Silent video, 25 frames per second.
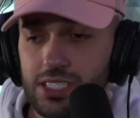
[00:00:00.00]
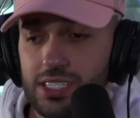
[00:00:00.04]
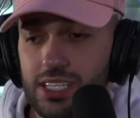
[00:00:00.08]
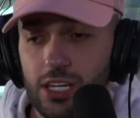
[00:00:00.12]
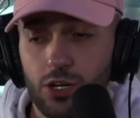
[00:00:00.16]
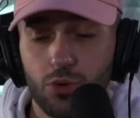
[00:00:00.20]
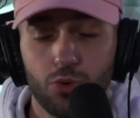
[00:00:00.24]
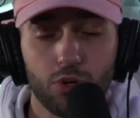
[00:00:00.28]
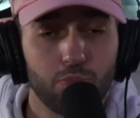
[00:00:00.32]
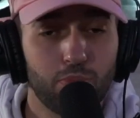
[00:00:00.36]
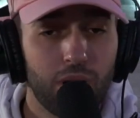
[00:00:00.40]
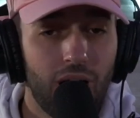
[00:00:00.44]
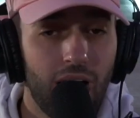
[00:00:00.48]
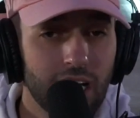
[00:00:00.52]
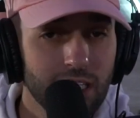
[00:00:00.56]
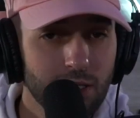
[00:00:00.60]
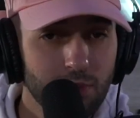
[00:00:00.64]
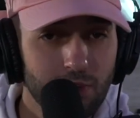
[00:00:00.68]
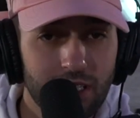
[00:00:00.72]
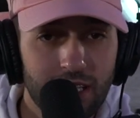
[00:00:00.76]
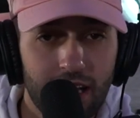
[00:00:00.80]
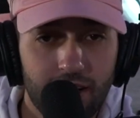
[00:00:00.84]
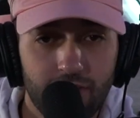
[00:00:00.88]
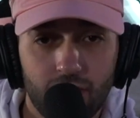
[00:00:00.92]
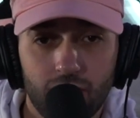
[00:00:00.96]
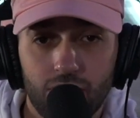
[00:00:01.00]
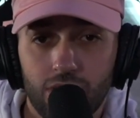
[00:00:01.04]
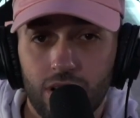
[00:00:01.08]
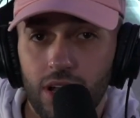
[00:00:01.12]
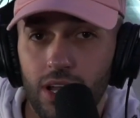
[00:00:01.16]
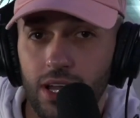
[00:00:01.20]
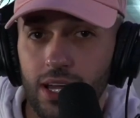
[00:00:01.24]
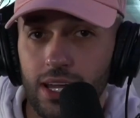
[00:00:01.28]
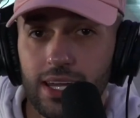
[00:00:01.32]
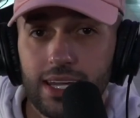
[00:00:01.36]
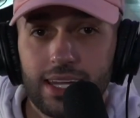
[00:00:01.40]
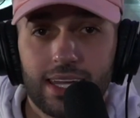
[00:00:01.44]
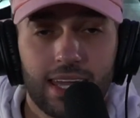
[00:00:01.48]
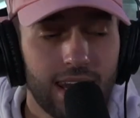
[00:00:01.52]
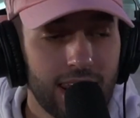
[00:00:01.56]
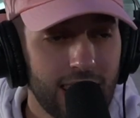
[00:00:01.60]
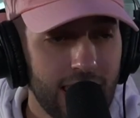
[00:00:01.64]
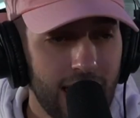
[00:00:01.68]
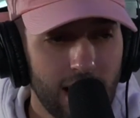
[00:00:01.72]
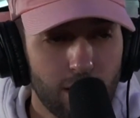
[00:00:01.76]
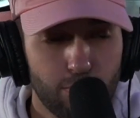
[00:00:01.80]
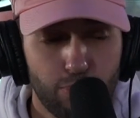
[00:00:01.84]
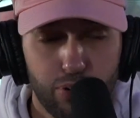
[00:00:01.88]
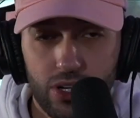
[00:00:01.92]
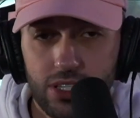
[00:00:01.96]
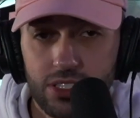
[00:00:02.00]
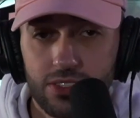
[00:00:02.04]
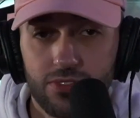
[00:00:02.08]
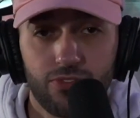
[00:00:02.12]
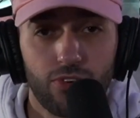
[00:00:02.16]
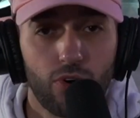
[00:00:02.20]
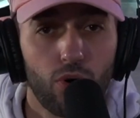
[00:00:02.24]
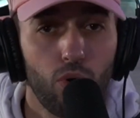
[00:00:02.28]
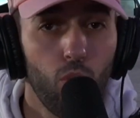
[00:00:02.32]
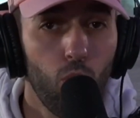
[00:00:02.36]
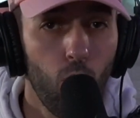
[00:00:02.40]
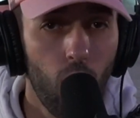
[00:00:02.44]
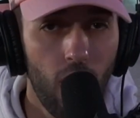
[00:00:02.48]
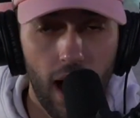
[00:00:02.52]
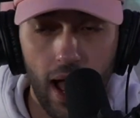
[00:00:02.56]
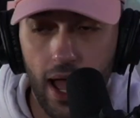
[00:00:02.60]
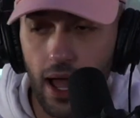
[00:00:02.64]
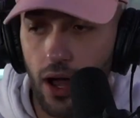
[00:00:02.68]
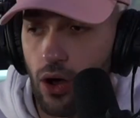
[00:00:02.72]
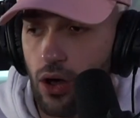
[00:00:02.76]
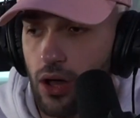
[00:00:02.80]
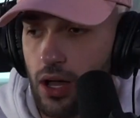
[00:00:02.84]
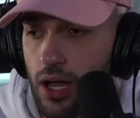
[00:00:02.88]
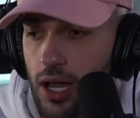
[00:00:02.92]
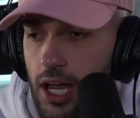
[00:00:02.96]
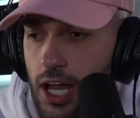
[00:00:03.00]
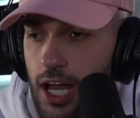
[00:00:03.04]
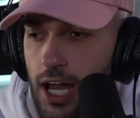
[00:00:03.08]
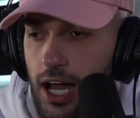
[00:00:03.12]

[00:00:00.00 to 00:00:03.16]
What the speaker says: dealing with possibly never getting out of prison for a while,